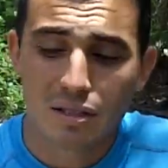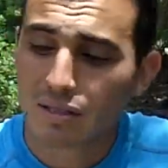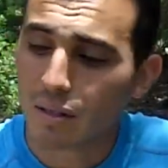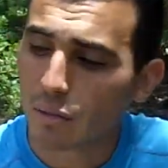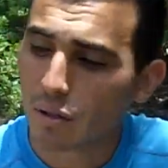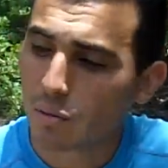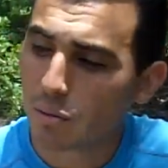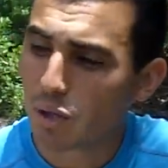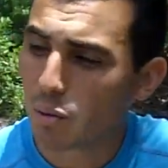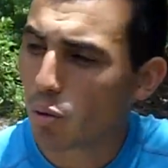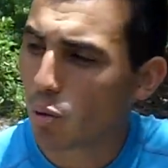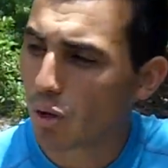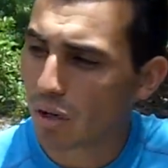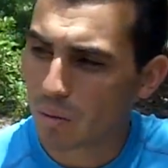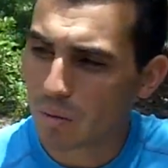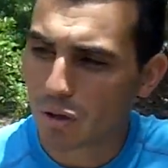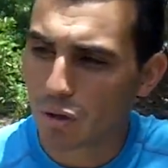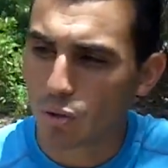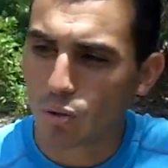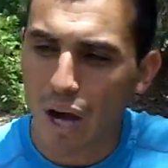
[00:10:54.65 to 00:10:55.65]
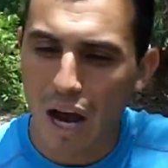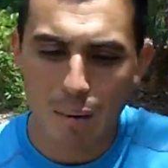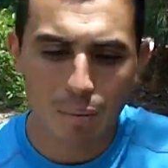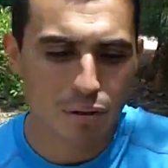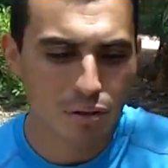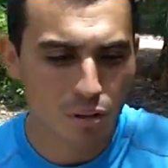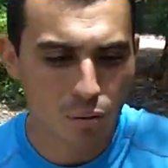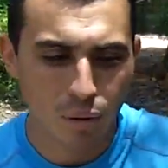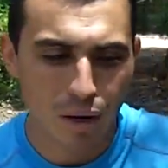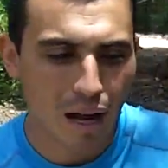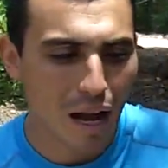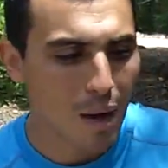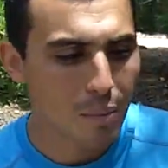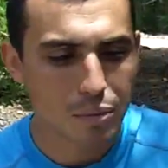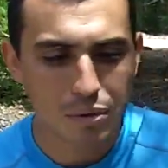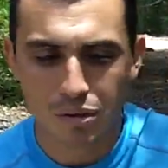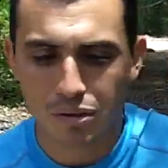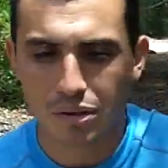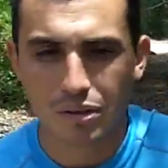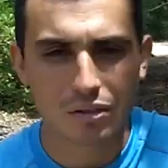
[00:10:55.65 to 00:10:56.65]
Some of the people want to be the rabbits, and what
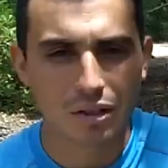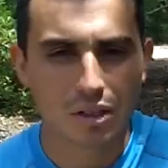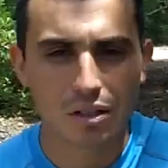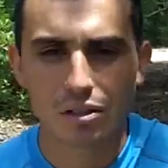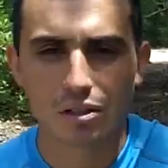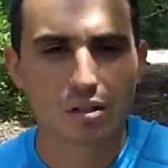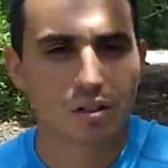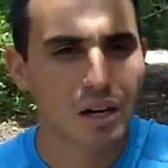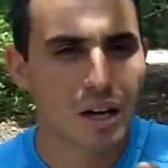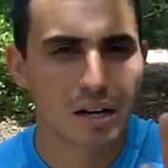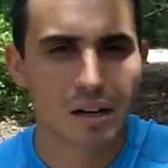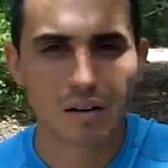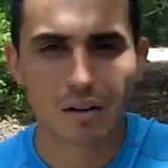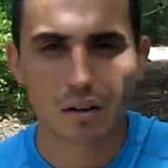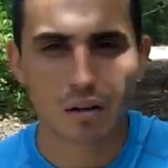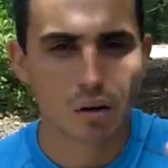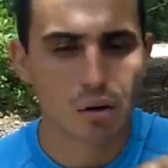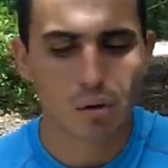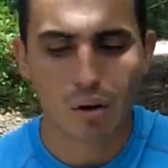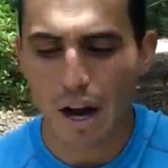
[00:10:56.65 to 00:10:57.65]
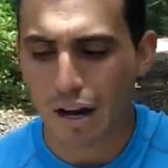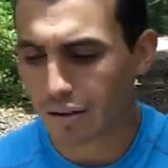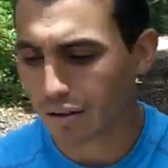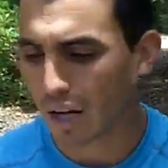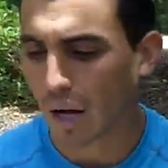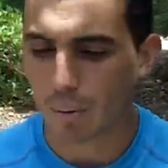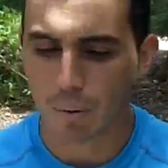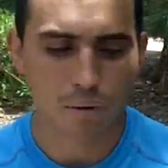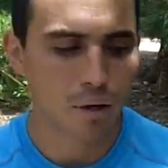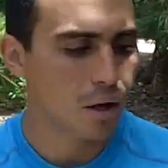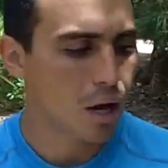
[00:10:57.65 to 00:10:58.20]
happens is they just kind of like a grasshopper.